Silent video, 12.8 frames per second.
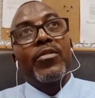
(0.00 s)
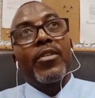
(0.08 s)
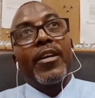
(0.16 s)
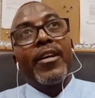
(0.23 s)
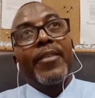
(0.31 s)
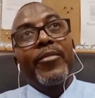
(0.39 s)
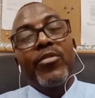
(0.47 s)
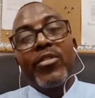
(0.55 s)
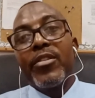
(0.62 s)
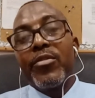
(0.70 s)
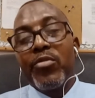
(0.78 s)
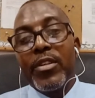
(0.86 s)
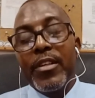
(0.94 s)
down
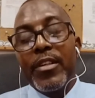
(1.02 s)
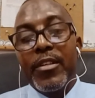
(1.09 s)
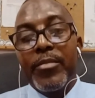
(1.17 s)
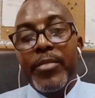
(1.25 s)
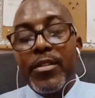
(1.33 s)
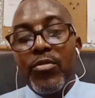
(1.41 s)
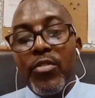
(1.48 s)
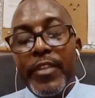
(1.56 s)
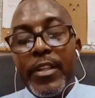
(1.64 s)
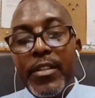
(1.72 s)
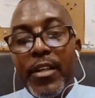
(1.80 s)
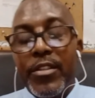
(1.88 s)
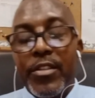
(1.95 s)
the road a little bit, with
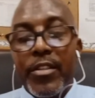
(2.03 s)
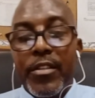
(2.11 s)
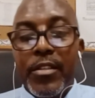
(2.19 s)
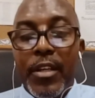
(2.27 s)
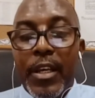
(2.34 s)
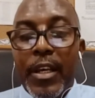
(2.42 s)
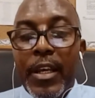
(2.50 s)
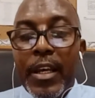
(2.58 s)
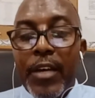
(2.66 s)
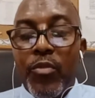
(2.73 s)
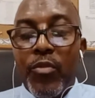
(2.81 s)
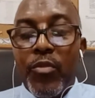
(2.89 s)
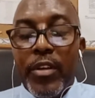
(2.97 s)
a tangent,
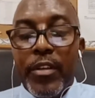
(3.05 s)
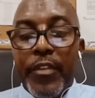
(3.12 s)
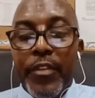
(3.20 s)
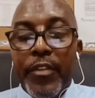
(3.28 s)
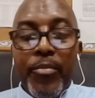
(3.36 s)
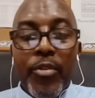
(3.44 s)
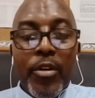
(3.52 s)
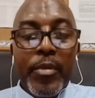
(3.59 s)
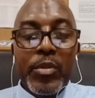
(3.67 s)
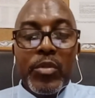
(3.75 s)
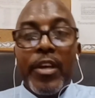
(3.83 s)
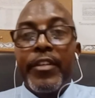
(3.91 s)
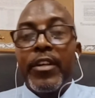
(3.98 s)
one of the problems
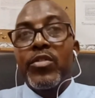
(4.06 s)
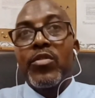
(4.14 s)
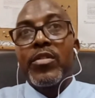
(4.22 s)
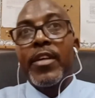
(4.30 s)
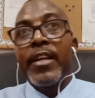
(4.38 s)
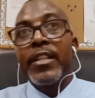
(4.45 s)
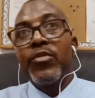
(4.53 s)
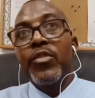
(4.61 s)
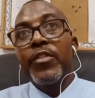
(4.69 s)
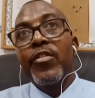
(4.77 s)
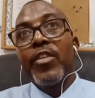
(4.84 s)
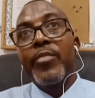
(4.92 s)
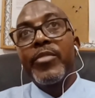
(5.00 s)
we have in our society with
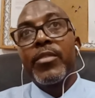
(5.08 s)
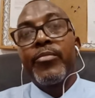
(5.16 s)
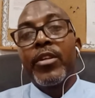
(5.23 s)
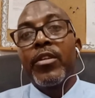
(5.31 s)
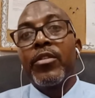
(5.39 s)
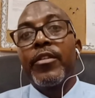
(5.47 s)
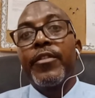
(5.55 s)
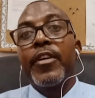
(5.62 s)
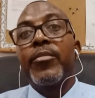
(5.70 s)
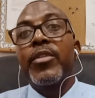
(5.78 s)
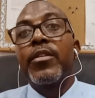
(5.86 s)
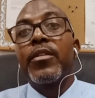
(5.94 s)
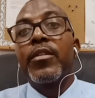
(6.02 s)
crime is the breakdown of the
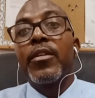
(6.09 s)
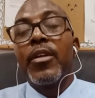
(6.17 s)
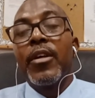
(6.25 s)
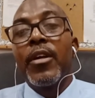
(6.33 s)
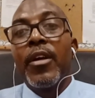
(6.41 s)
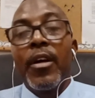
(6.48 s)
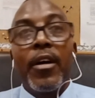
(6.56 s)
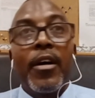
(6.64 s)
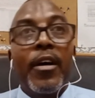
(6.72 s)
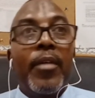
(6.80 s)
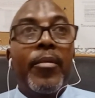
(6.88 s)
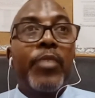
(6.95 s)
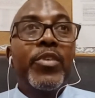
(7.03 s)
family.
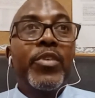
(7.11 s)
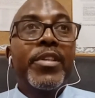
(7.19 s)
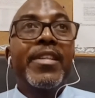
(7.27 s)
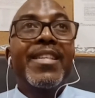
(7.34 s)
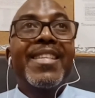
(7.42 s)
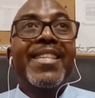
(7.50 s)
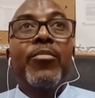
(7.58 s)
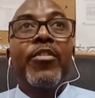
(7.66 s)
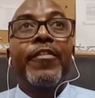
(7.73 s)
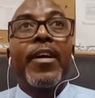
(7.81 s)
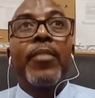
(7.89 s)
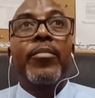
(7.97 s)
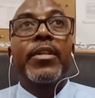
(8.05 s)
And we've seen stable
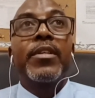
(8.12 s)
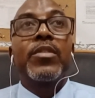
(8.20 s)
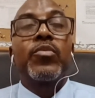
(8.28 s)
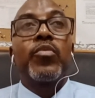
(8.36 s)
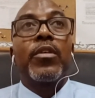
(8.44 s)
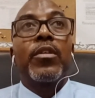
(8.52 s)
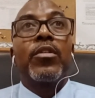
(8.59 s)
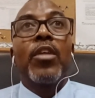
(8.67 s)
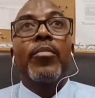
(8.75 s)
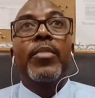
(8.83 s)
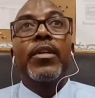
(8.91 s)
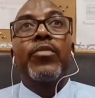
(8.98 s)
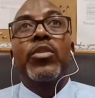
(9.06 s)
families.
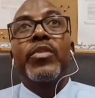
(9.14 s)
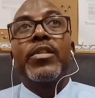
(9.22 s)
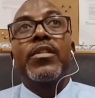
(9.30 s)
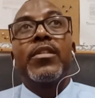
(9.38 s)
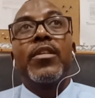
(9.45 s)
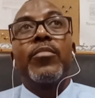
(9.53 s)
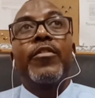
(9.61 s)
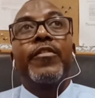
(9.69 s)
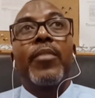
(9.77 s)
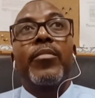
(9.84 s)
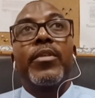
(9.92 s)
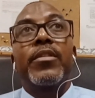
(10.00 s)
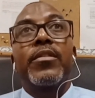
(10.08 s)
Normally what we see in stable
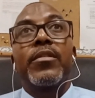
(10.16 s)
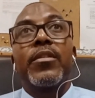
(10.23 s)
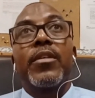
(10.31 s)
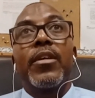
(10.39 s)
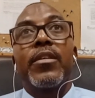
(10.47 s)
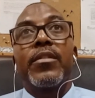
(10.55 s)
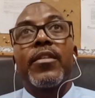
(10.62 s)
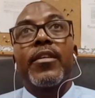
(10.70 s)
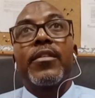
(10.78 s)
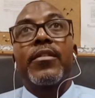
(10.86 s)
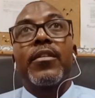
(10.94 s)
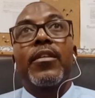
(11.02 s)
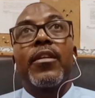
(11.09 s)
families is
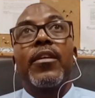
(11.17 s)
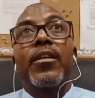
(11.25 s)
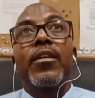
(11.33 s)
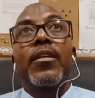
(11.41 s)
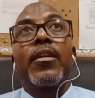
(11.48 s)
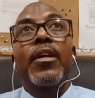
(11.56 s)
that the